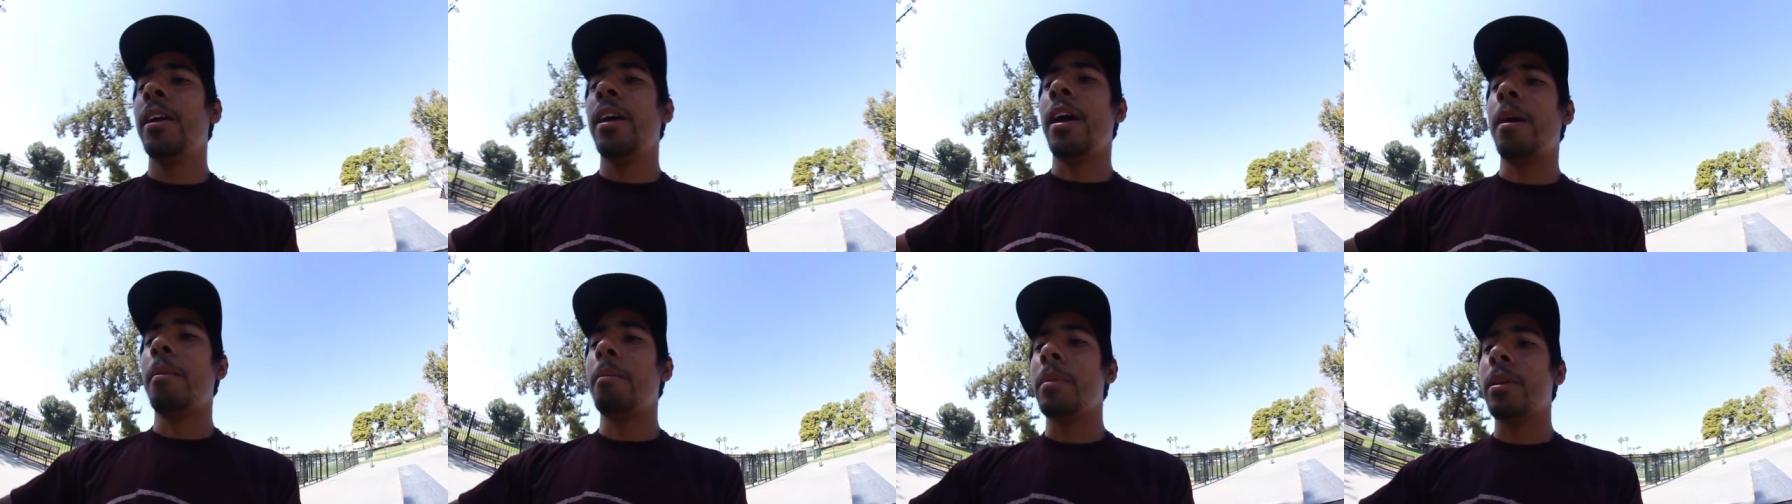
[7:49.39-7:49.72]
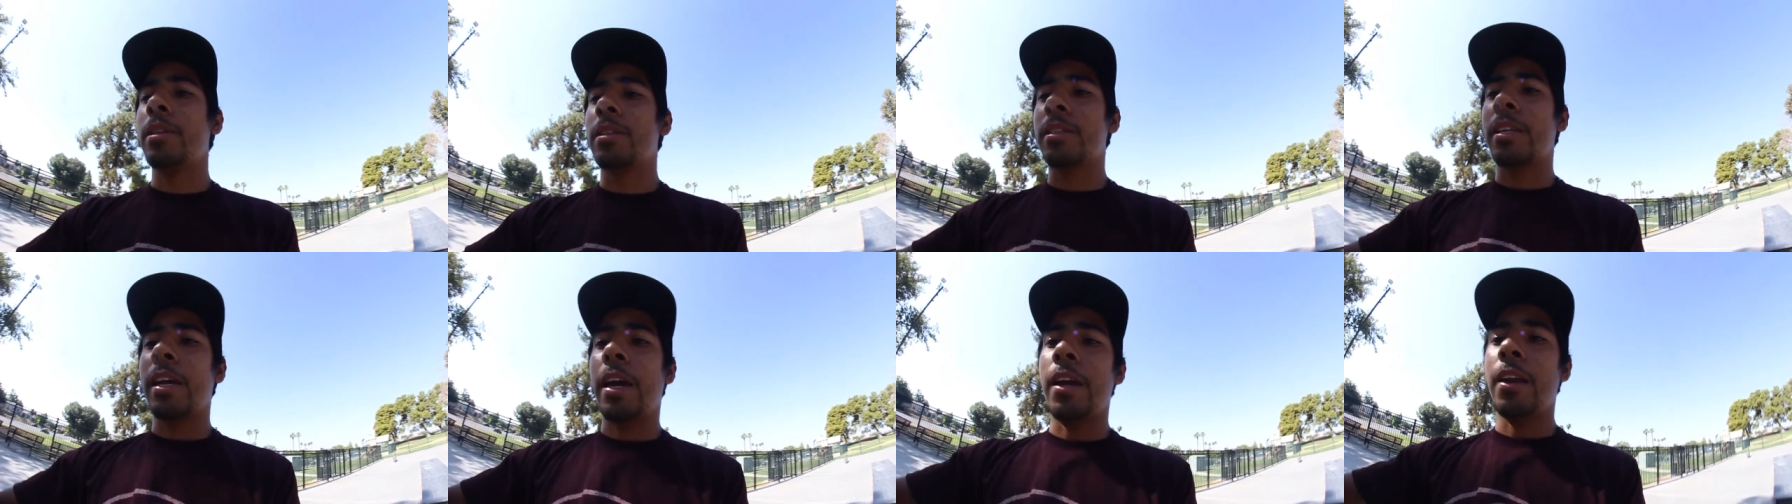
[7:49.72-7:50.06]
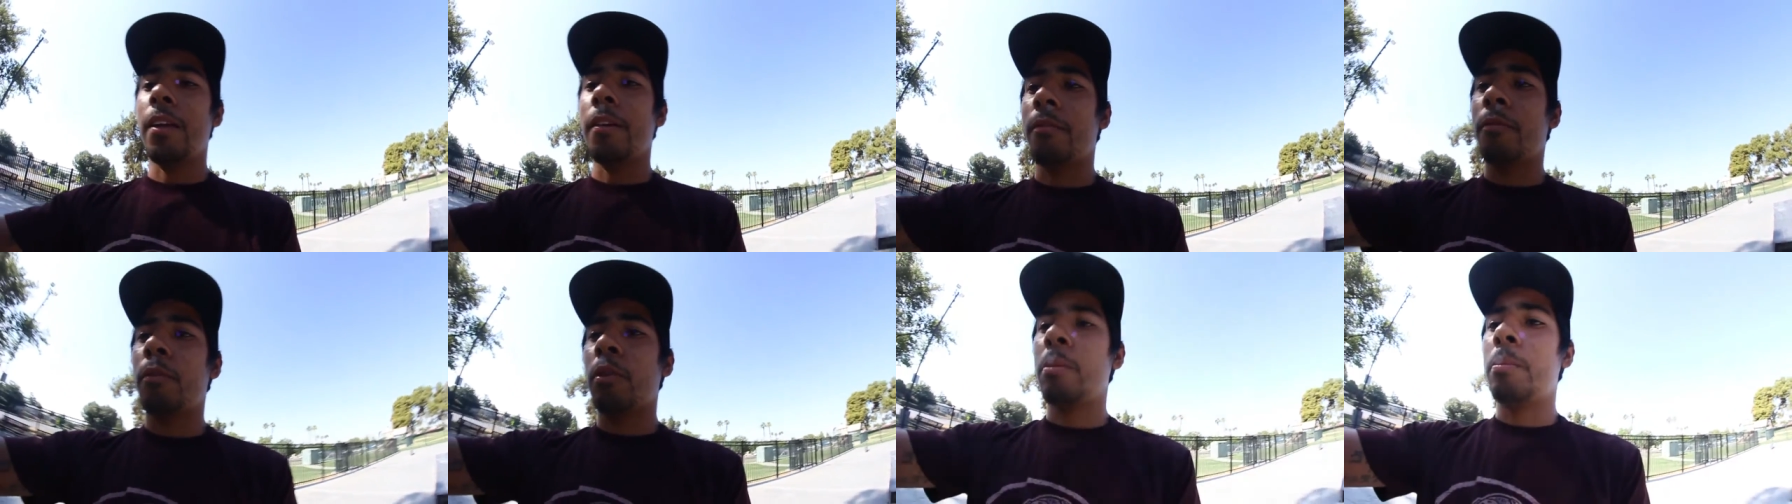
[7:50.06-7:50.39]
I'm gonna skate
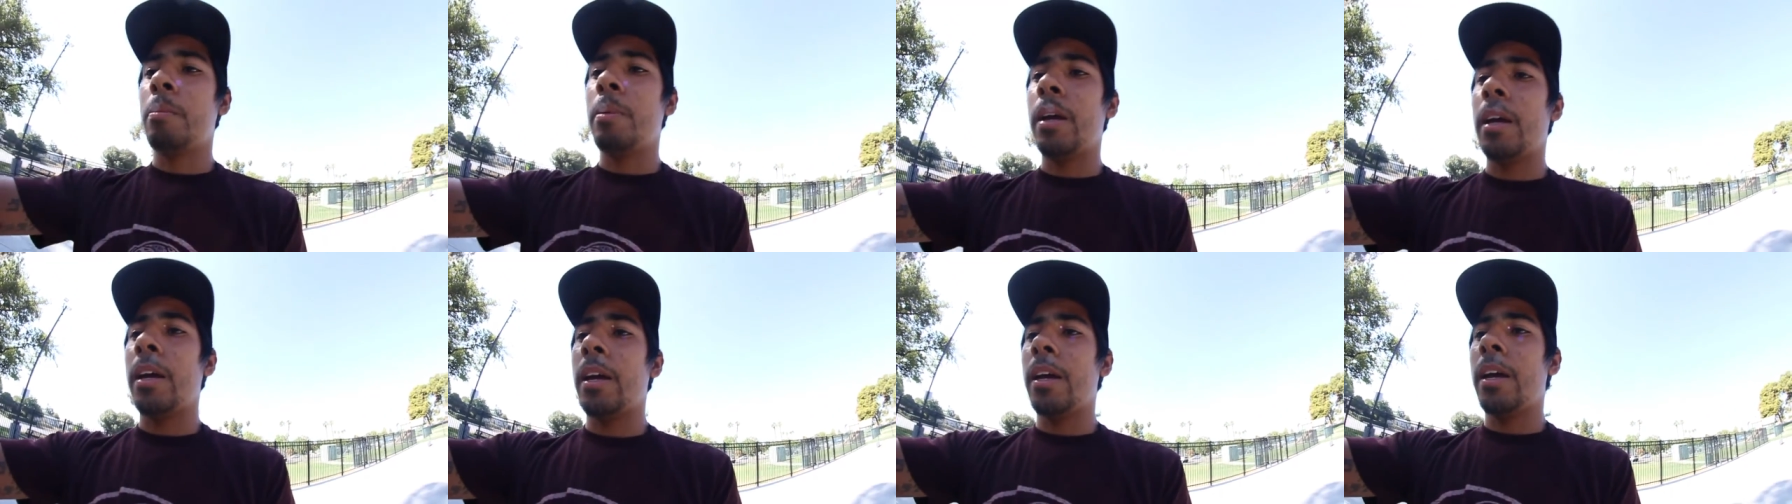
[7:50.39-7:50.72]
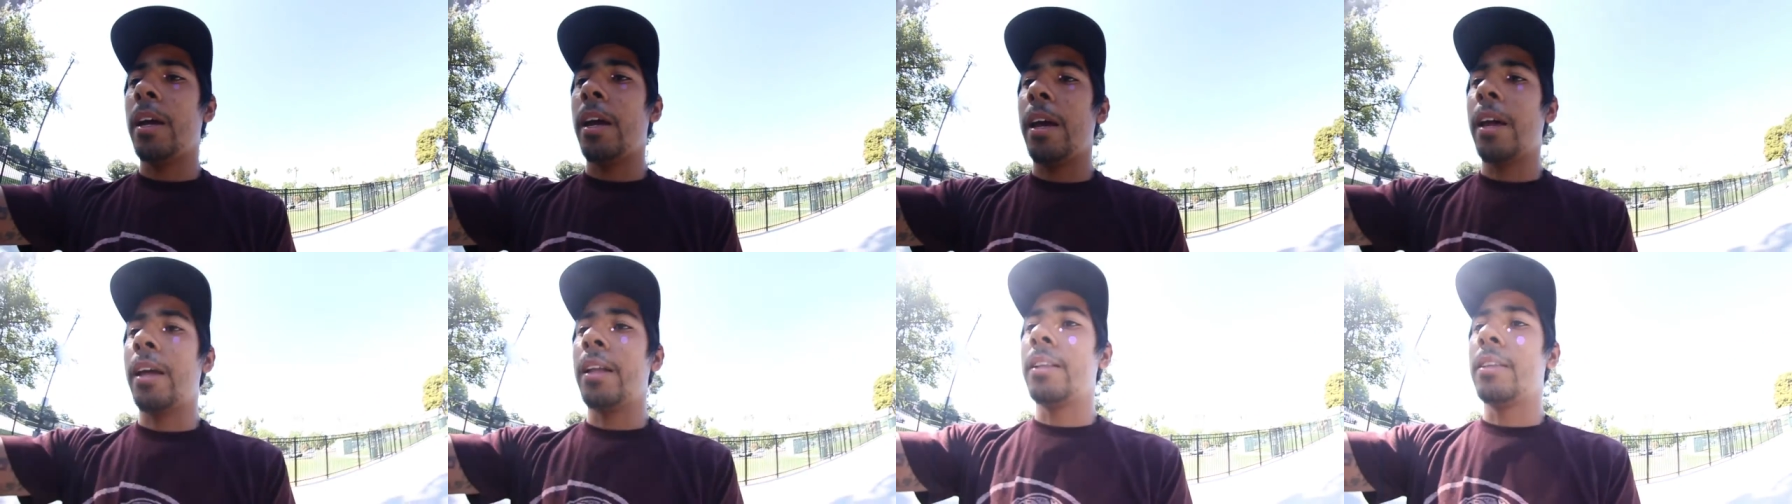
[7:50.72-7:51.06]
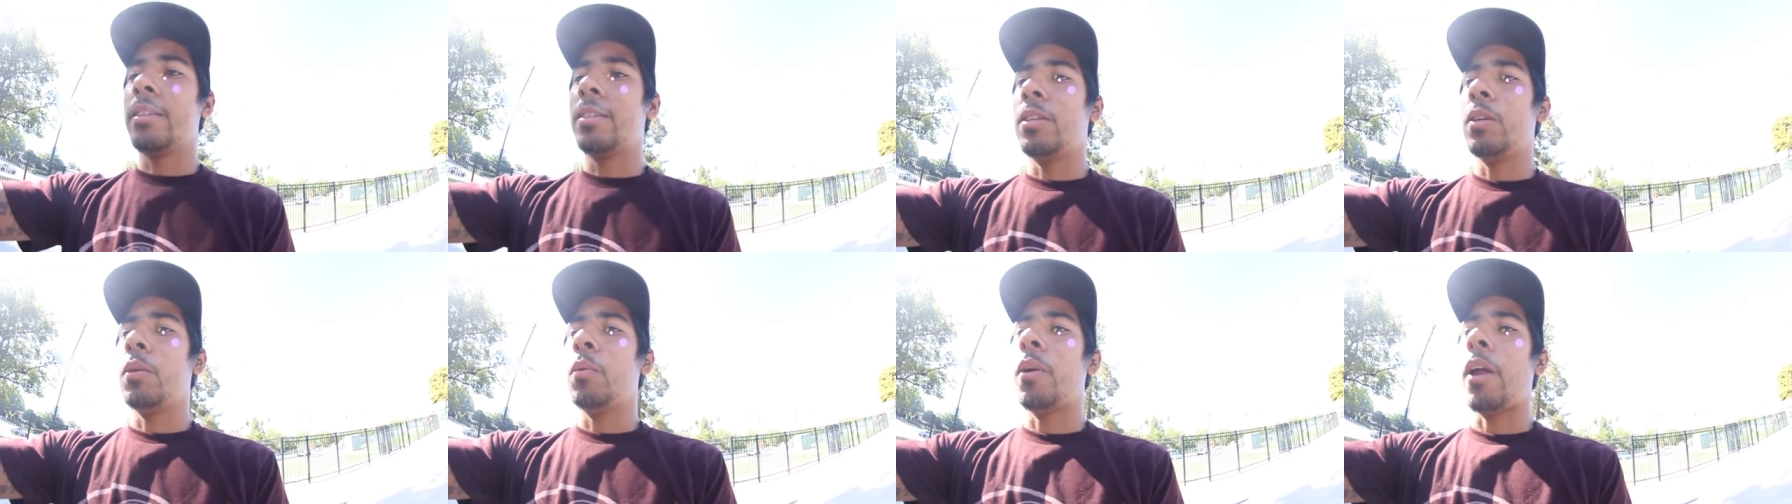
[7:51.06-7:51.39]
it for a bit and
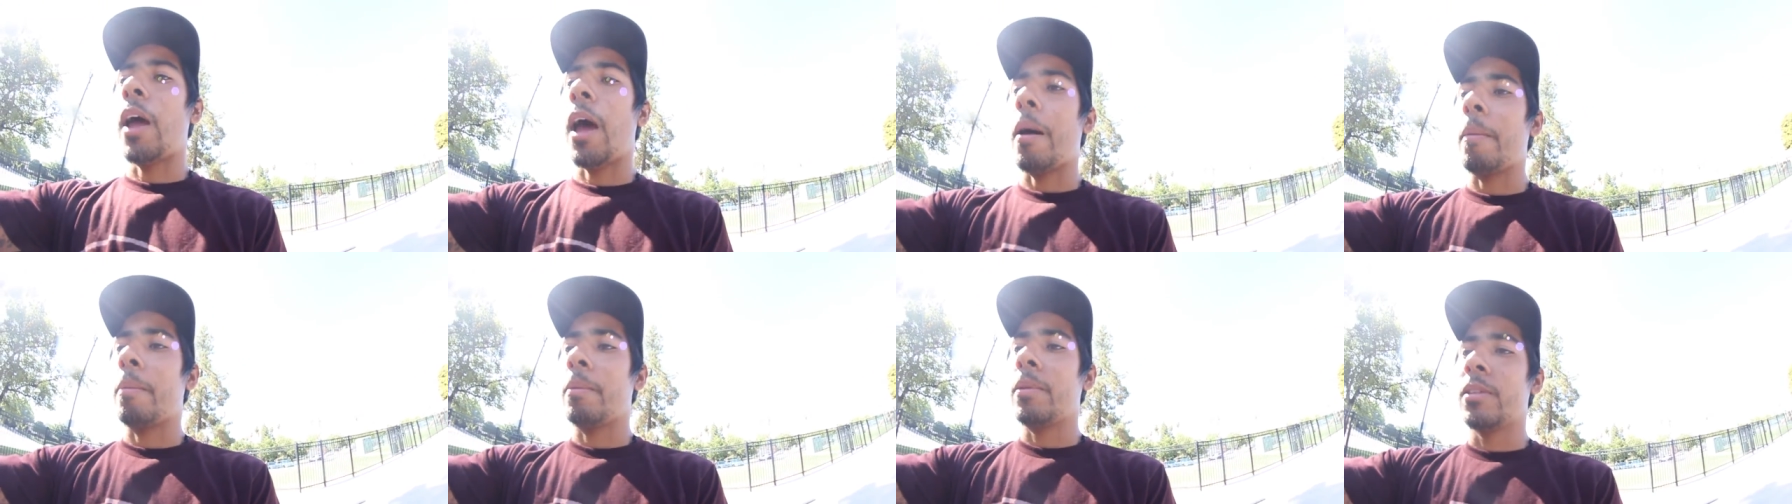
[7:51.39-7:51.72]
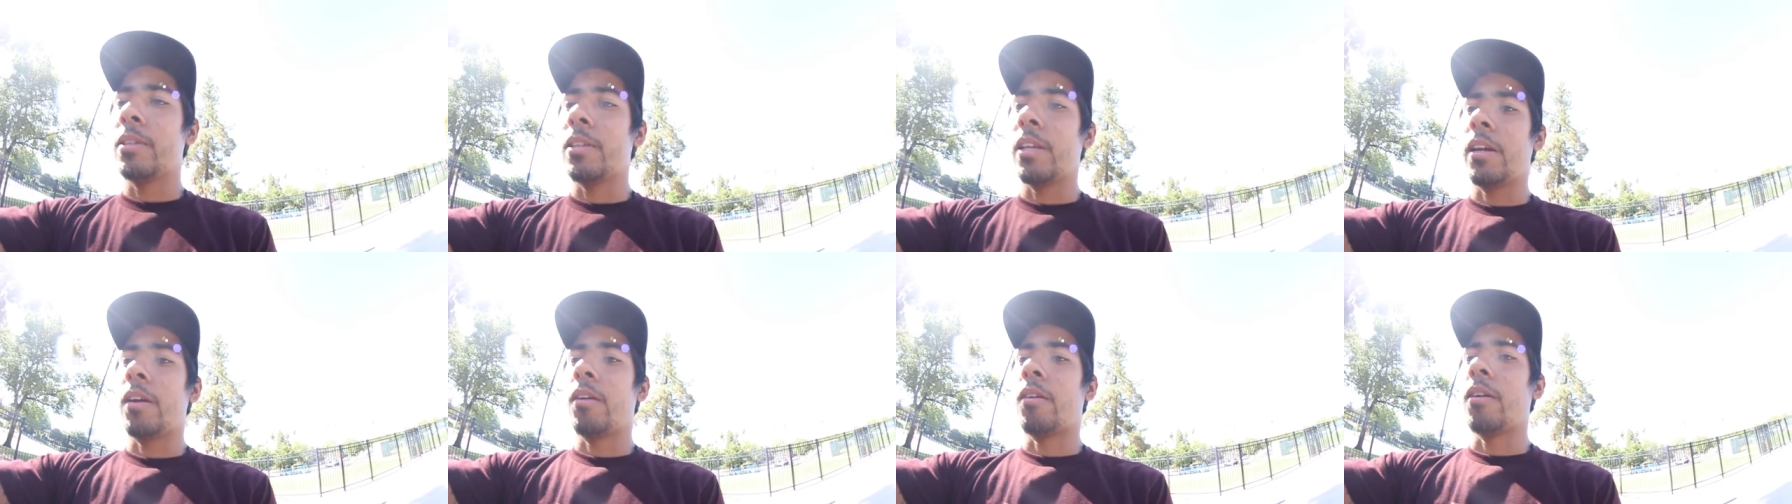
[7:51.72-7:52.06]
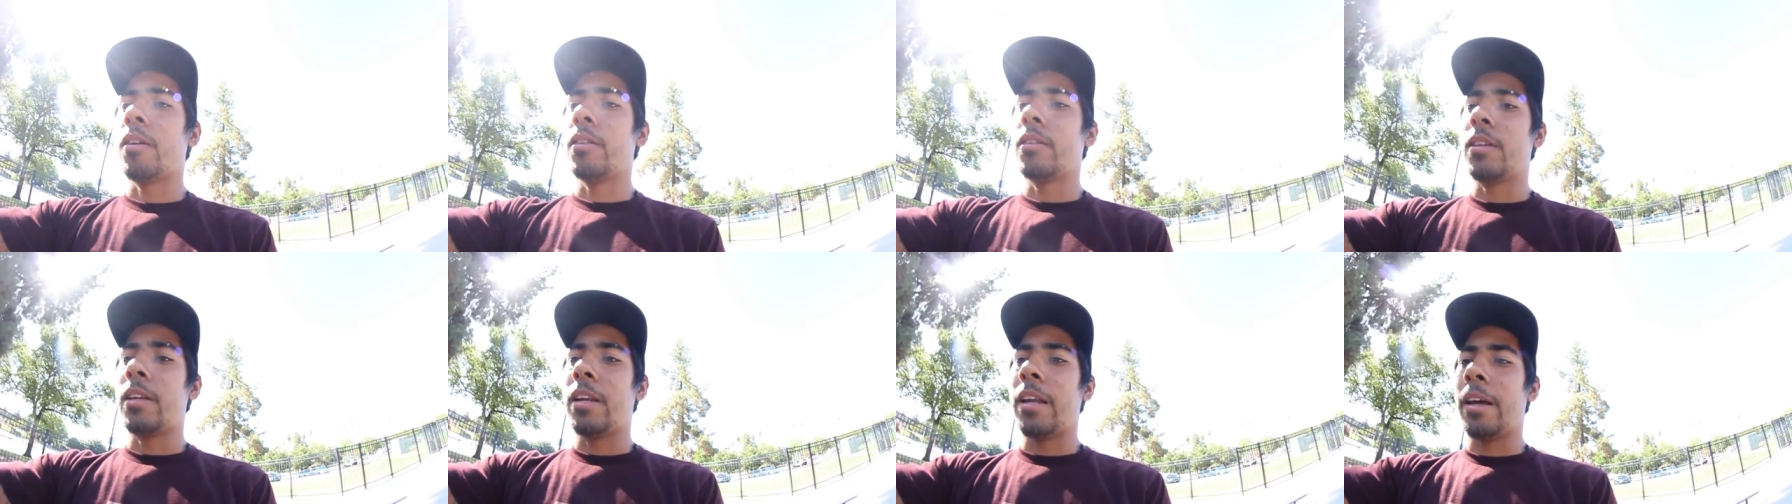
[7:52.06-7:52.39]
see what happens later
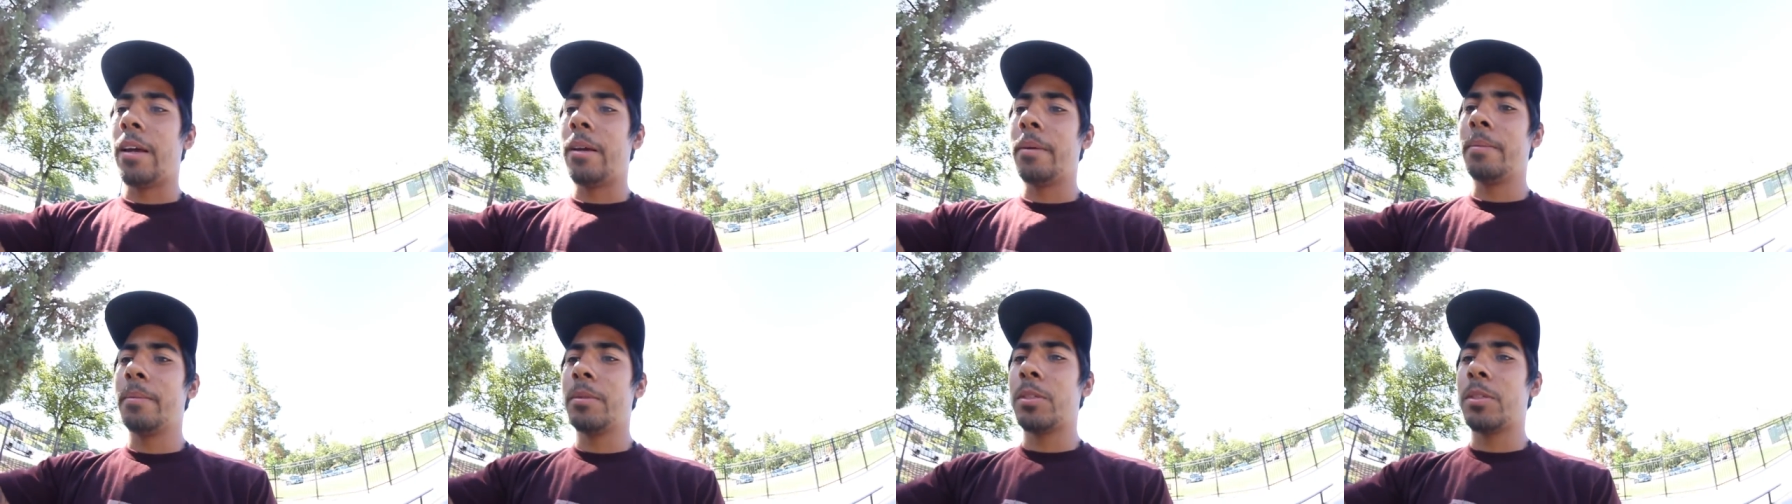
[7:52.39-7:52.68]
on today.